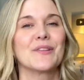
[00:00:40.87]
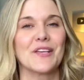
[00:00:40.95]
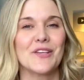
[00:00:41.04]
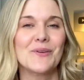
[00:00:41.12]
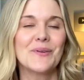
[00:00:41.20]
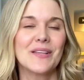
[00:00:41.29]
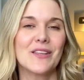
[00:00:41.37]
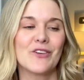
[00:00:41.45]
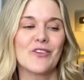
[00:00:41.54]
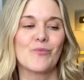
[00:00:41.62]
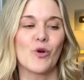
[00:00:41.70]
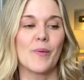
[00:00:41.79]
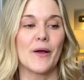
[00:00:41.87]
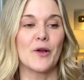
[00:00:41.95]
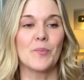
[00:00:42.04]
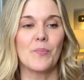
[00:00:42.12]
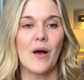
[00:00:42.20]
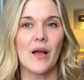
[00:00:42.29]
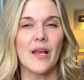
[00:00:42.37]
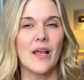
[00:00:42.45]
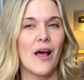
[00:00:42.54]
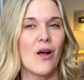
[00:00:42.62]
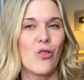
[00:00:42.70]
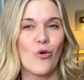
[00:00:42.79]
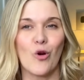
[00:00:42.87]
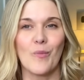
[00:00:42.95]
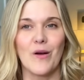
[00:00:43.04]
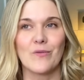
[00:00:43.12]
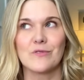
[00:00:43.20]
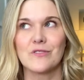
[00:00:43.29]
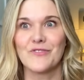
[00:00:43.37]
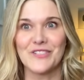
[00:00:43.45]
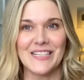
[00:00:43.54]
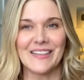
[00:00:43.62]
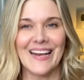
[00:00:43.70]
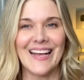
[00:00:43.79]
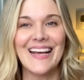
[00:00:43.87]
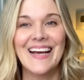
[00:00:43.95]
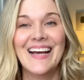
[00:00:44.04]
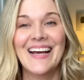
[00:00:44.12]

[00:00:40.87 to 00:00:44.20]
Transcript: that you can learn more about your body, health, hormones, fertility,